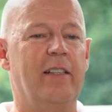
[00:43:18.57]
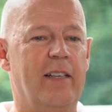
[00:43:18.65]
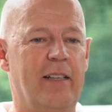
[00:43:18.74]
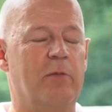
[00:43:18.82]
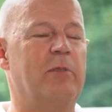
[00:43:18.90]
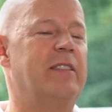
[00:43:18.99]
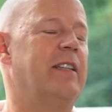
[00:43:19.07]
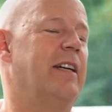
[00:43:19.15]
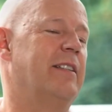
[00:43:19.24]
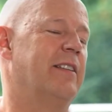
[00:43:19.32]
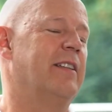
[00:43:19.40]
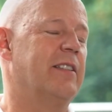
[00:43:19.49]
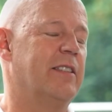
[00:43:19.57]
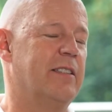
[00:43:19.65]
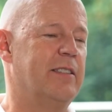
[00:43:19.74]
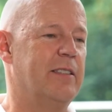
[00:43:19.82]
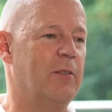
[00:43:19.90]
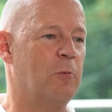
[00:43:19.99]
And with that, I think
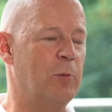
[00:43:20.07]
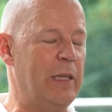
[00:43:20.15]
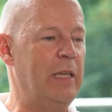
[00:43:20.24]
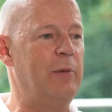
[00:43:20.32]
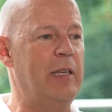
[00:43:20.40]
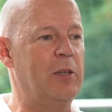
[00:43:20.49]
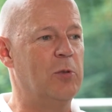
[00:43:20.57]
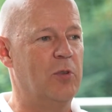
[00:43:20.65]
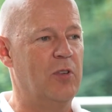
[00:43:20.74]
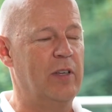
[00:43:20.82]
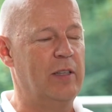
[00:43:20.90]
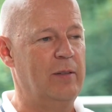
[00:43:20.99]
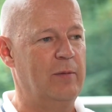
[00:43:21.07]
this is a really, really good thing.